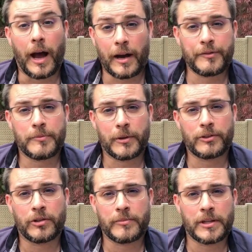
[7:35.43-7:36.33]
After my
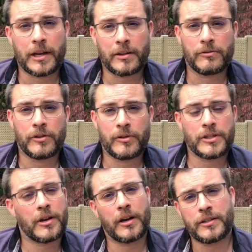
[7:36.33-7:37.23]
trip to Cadair
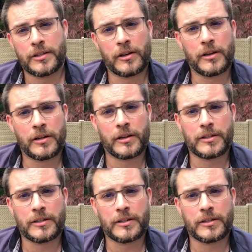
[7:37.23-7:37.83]
Idris, I decided